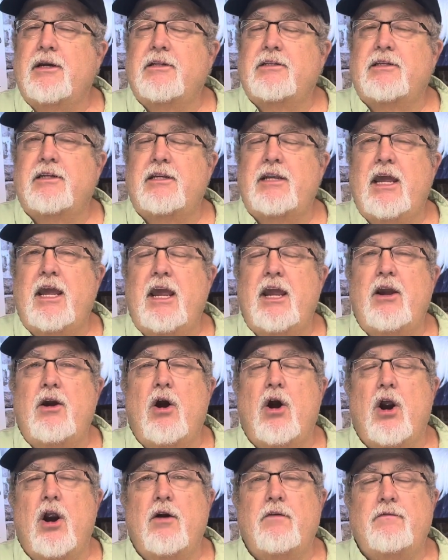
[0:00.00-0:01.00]
Today,
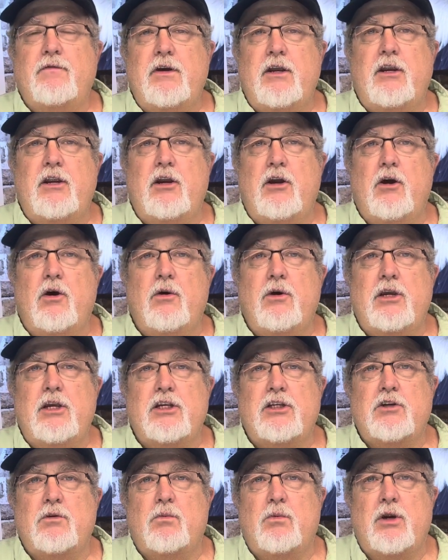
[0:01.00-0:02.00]
our video
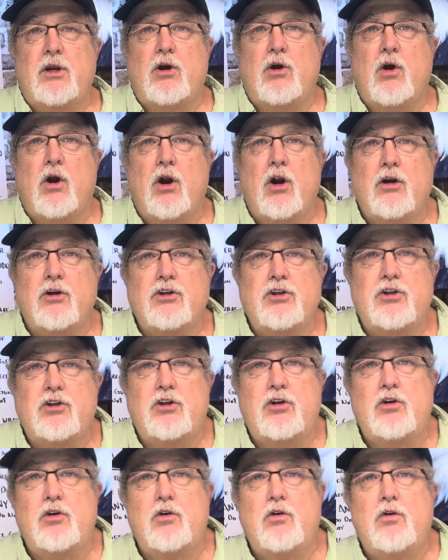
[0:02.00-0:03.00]
is in regards
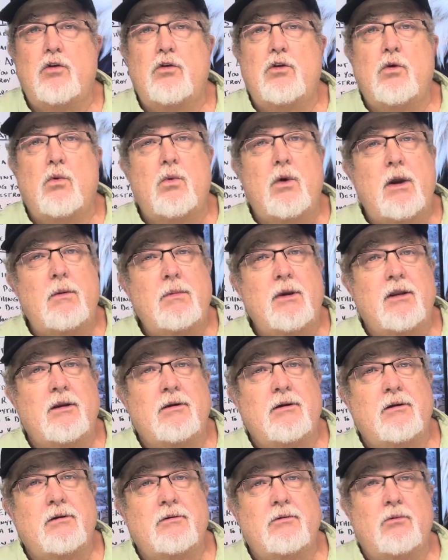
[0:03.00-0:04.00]
to the women.
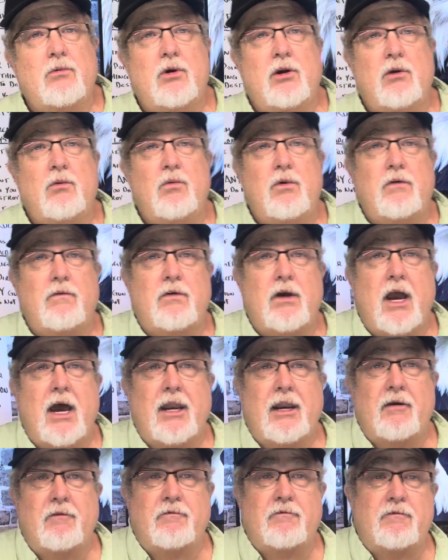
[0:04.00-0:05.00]
We've
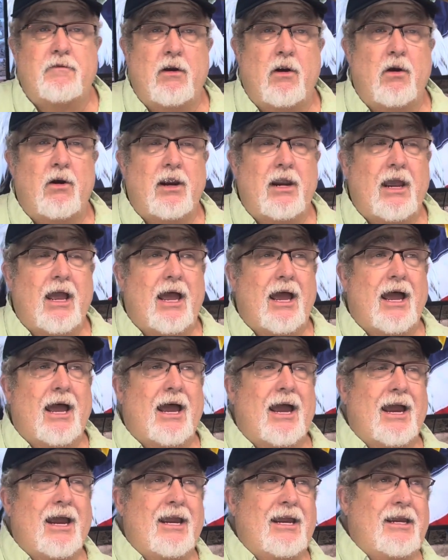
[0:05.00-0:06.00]
got a very
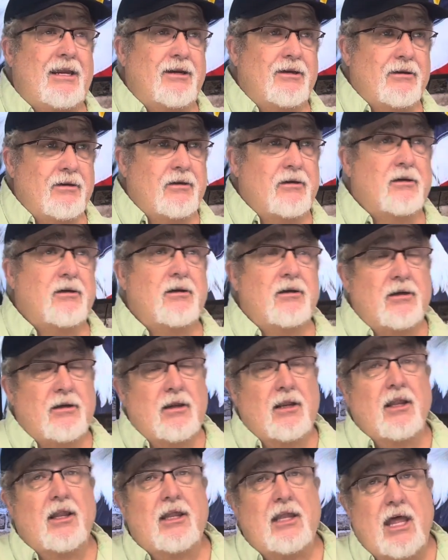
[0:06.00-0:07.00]
high
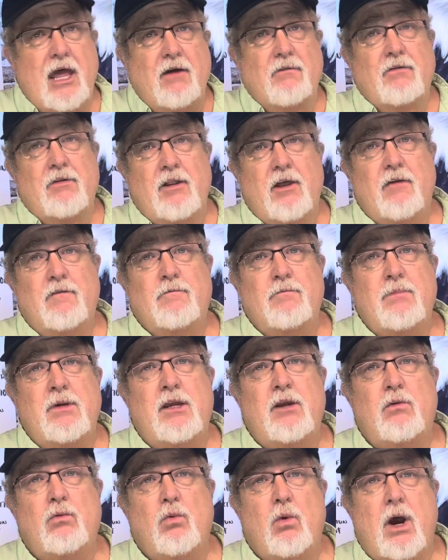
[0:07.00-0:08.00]
level of
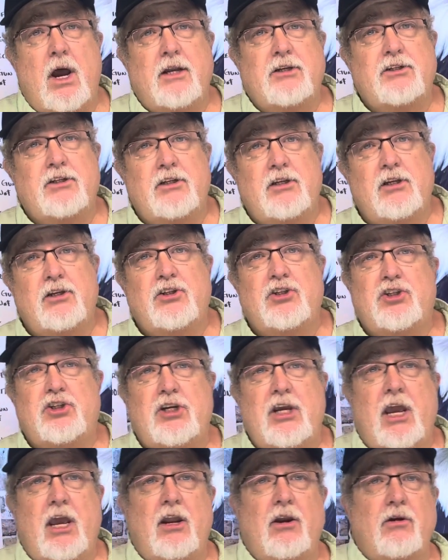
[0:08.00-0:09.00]
men watching this
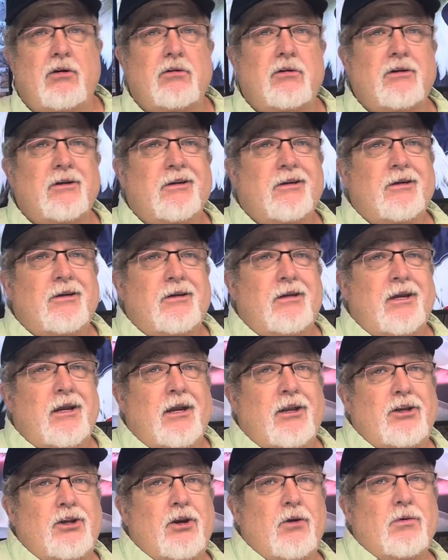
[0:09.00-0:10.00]
channel.
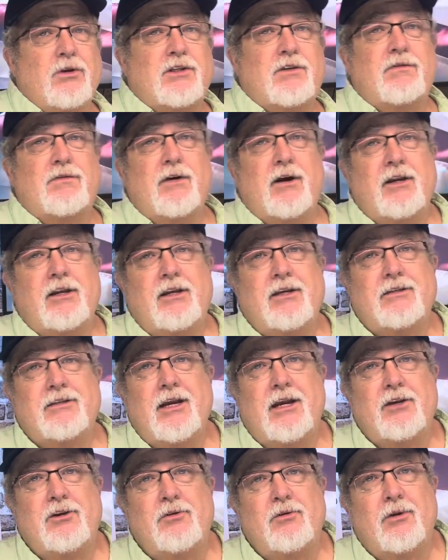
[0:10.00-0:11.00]
And you know what's funny is
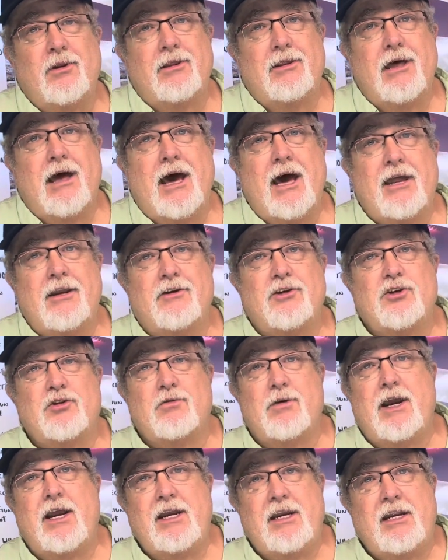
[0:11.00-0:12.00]
I do a lot of
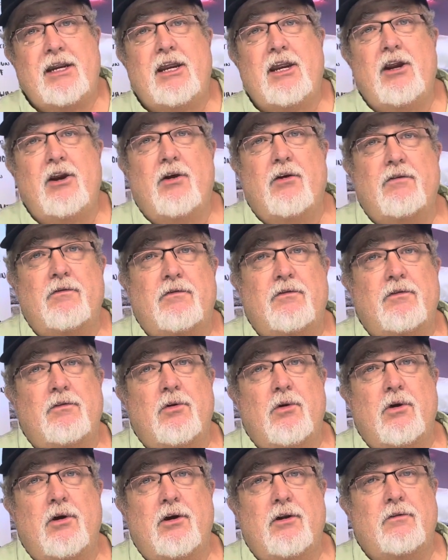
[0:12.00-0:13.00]
training here in
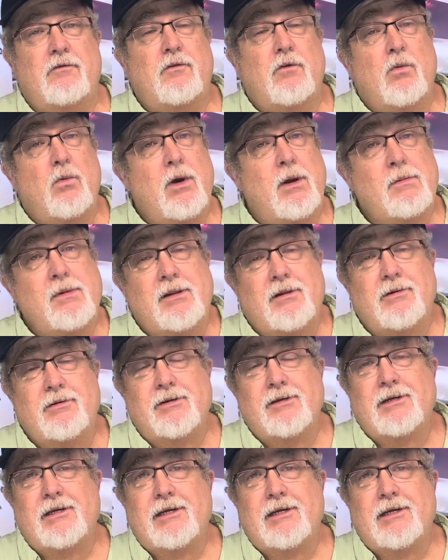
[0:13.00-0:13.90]
Florida for women.